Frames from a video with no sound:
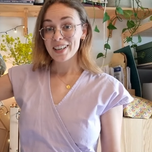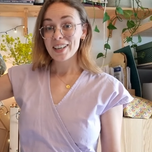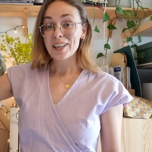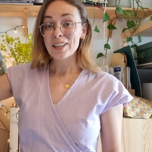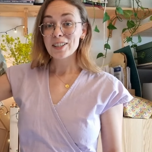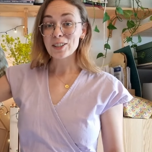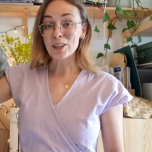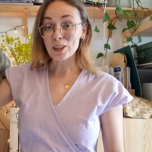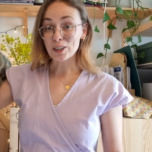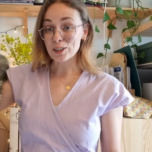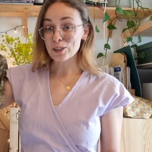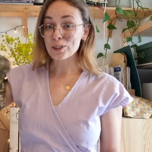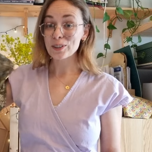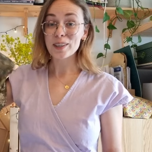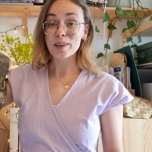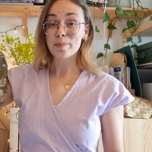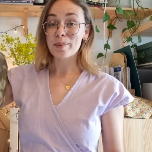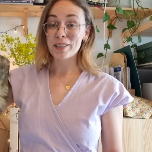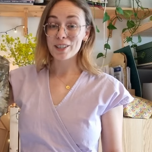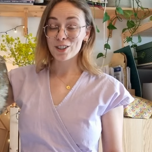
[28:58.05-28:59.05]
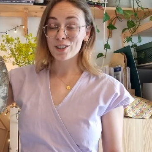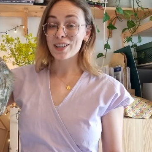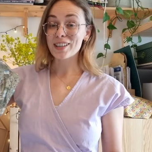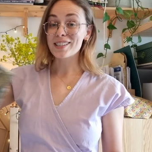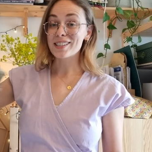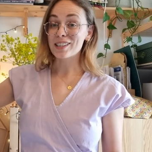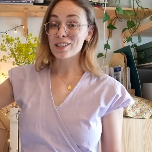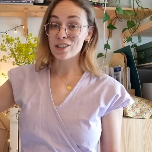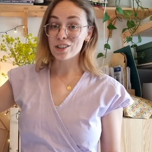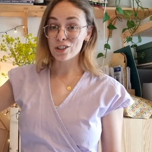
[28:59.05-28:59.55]
So I thought it'd be
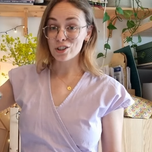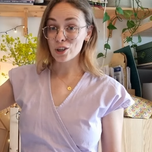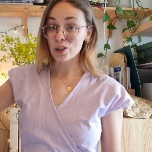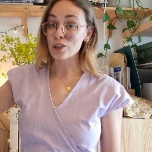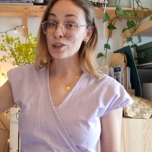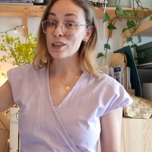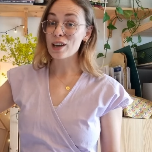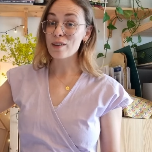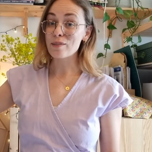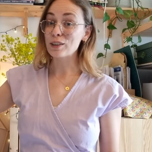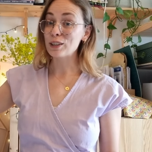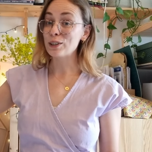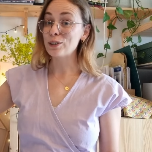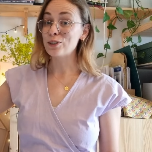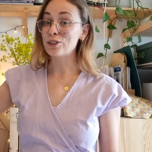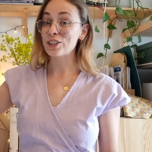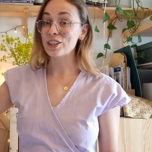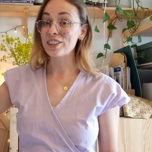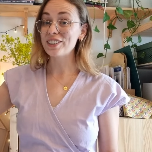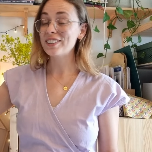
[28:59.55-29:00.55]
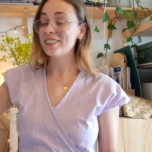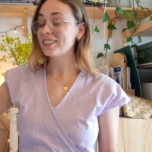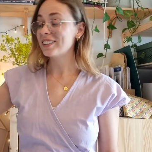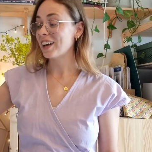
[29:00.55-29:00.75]
interesting to show you the evolution.